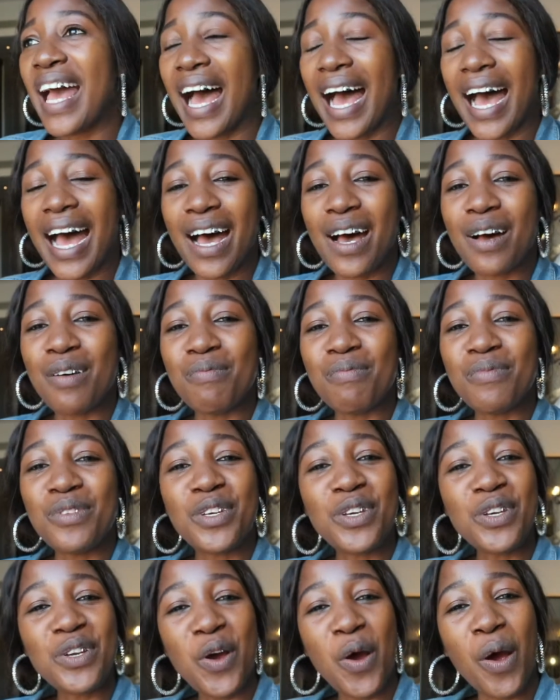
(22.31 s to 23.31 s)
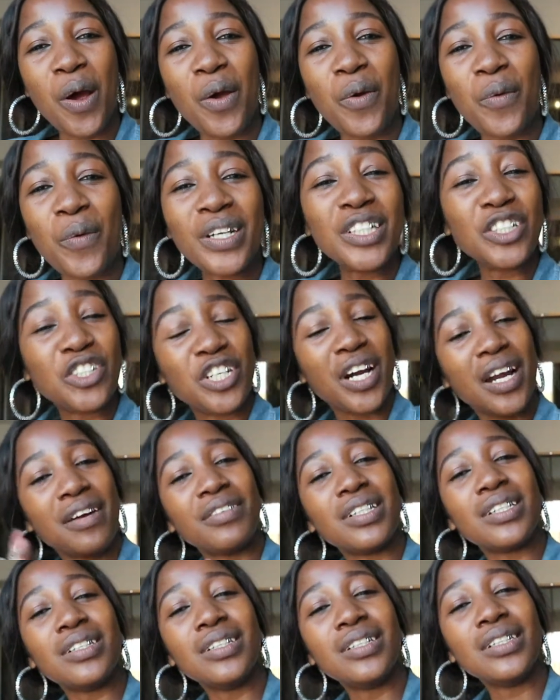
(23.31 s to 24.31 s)
You know, in
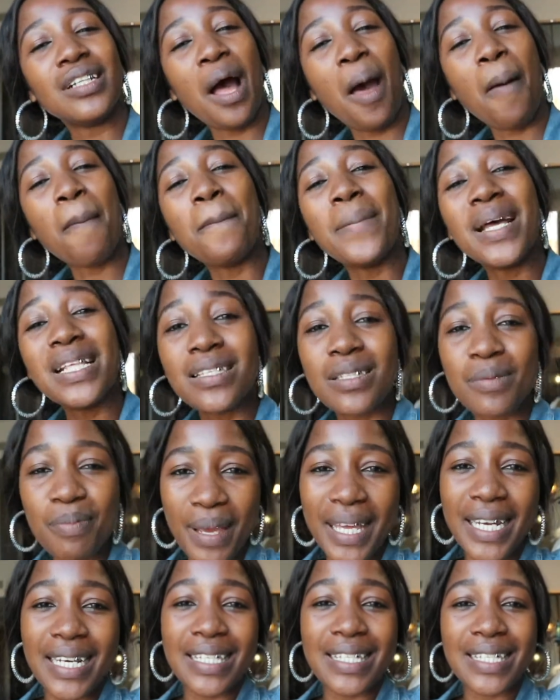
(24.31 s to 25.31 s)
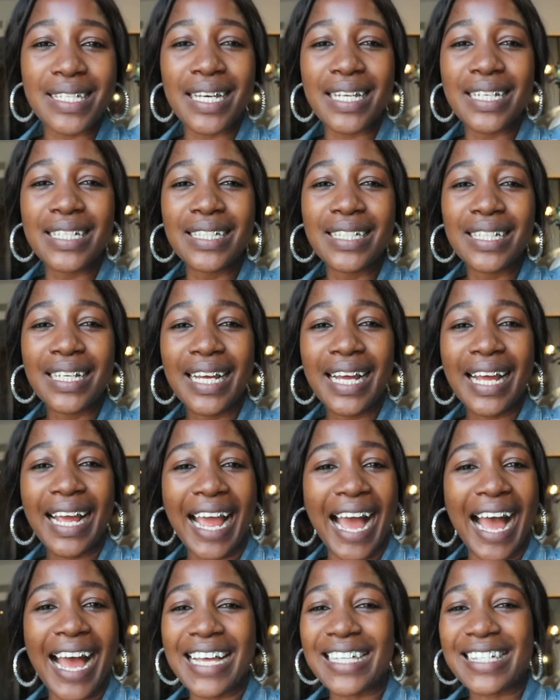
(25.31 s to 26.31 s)
travel meets medicine,
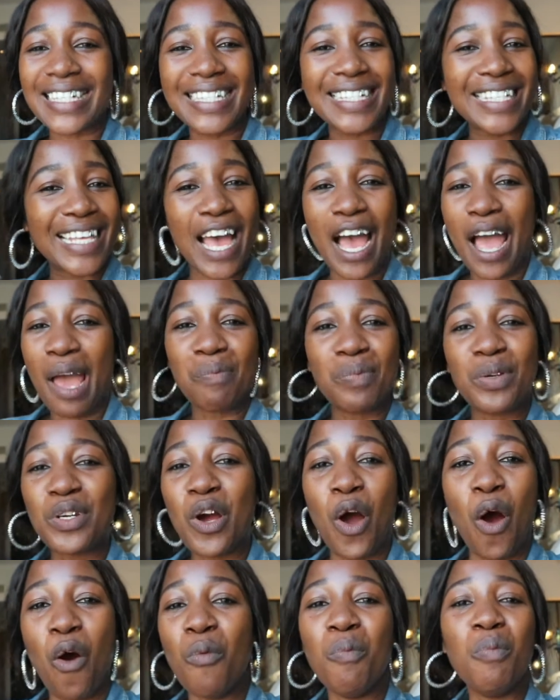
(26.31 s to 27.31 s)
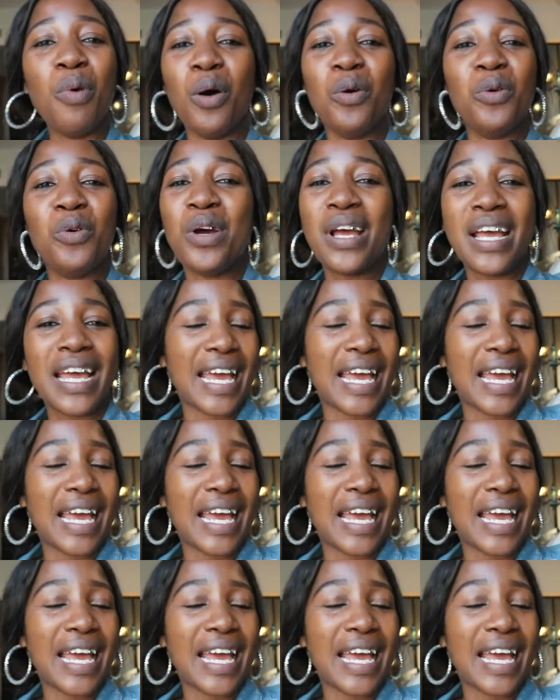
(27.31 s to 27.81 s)
guys, it's a happy combo.